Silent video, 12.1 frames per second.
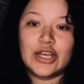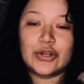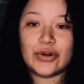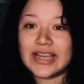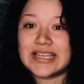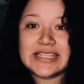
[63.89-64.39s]

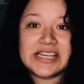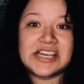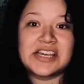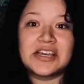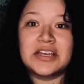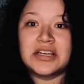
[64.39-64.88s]

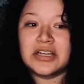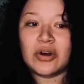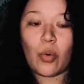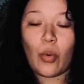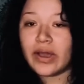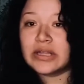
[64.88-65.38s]
crazy
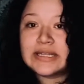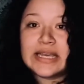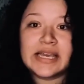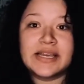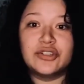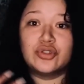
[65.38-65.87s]

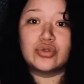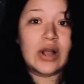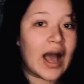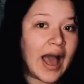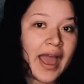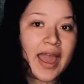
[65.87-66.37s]
oily,
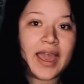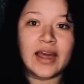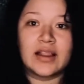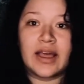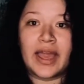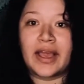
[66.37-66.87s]
dry,
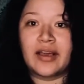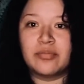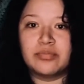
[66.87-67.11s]
like